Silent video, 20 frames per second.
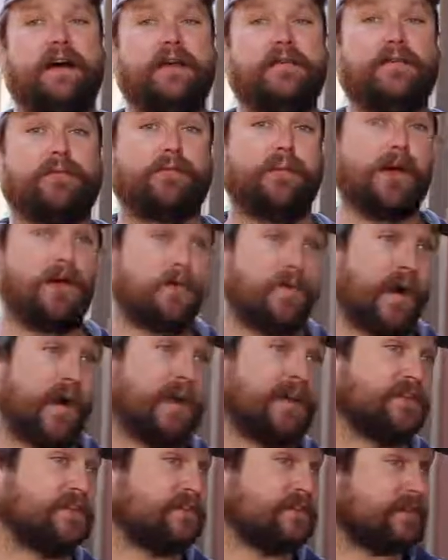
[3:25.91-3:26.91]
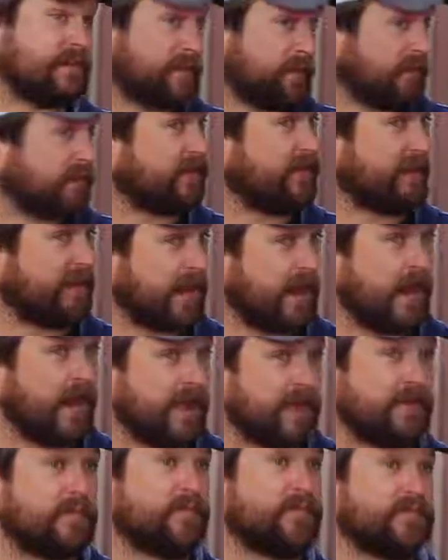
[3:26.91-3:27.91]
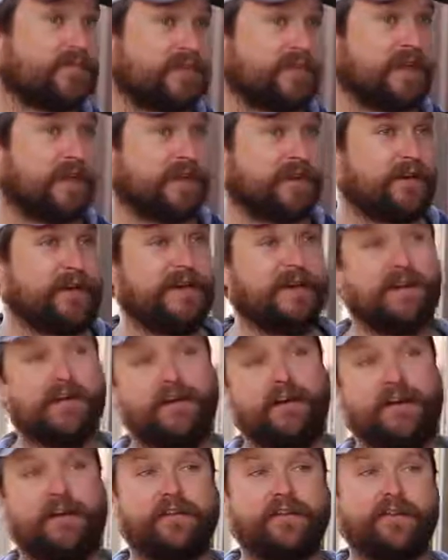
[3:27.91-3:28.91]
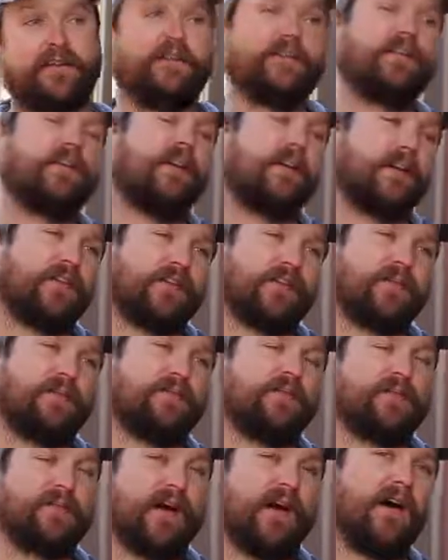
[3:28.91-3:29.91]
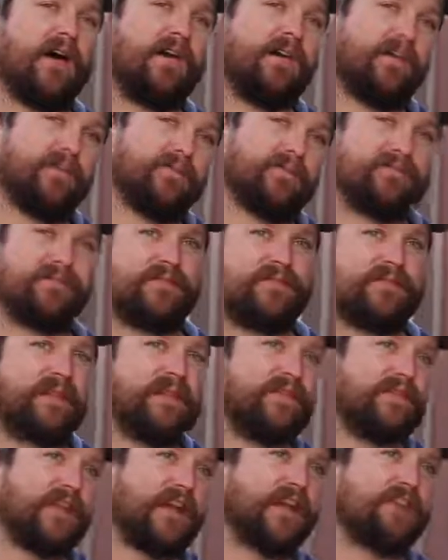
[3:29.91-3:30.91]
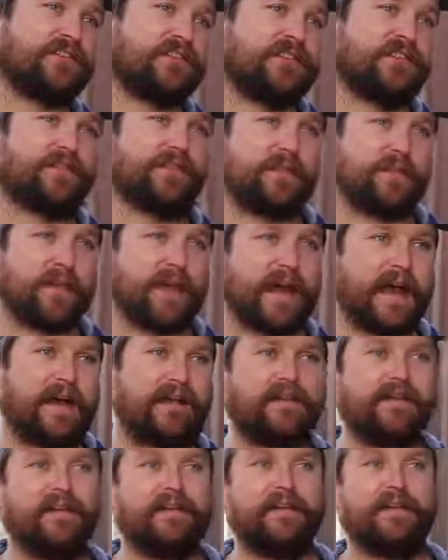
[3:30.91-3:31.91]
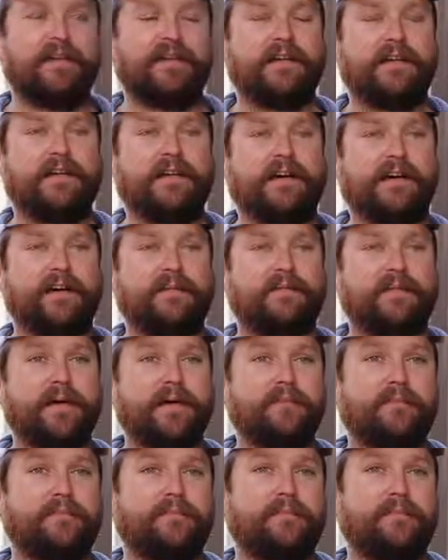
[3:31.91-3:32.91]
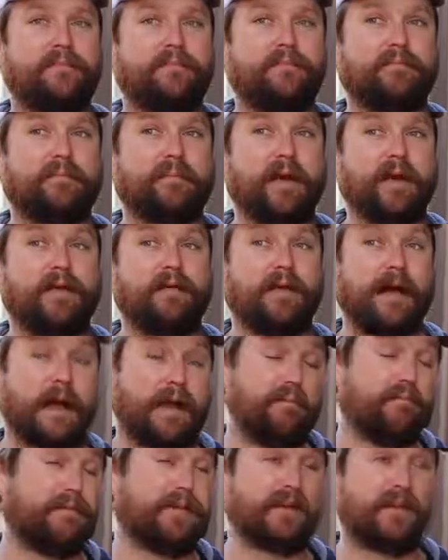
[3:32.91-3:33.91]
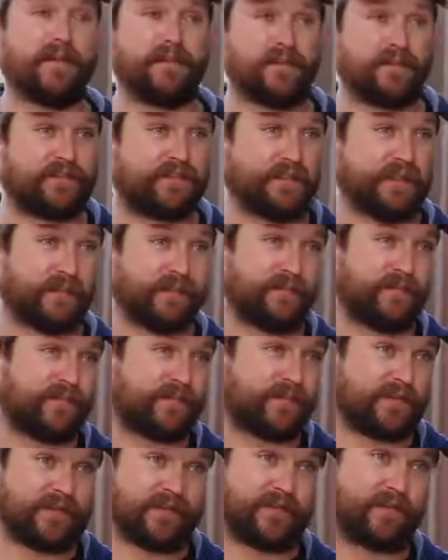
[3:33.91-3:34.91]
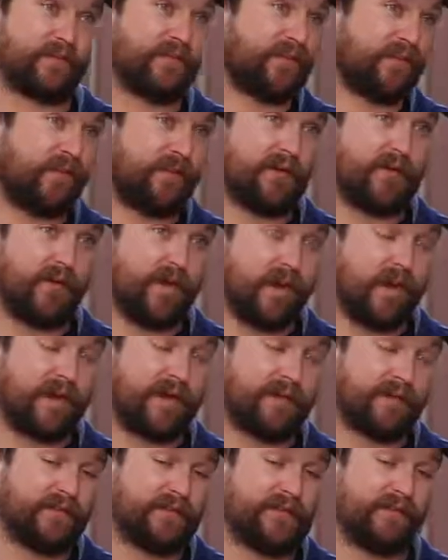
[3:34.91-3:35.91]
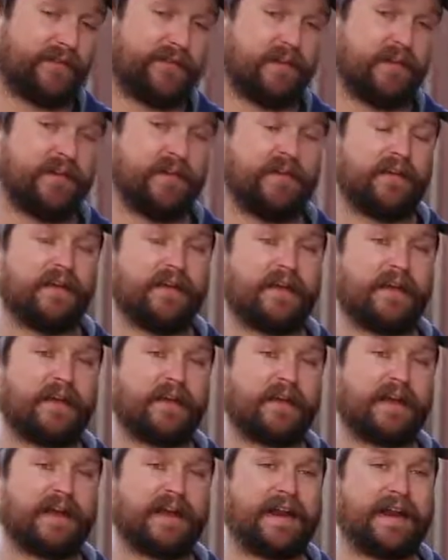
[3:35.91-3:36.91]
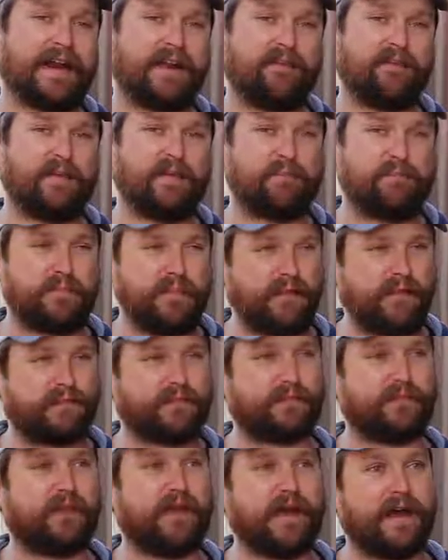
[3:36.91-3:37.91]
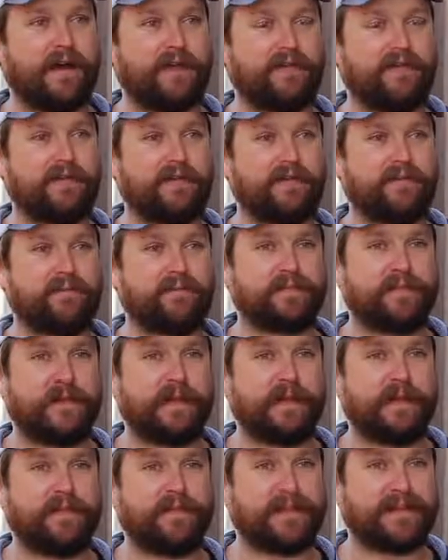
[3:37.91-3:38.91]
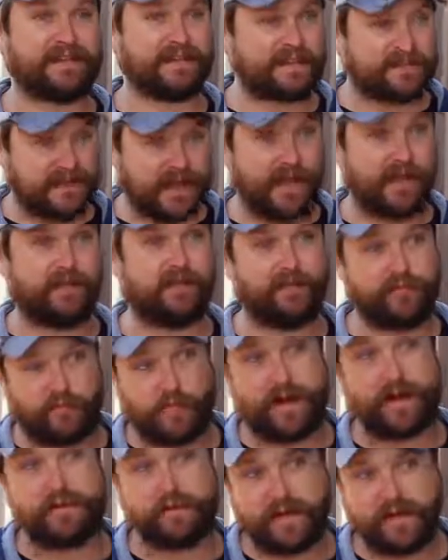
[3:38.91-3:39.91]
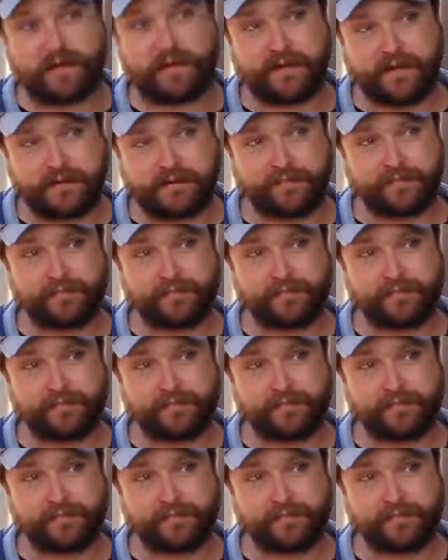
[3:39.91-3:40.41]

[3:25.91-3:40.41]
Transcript: The Rhone wines are typically 100%, although there are some small deviations from that. But I'm big on stems. The SAMsARA wines kind of have been built around that style of winemaking,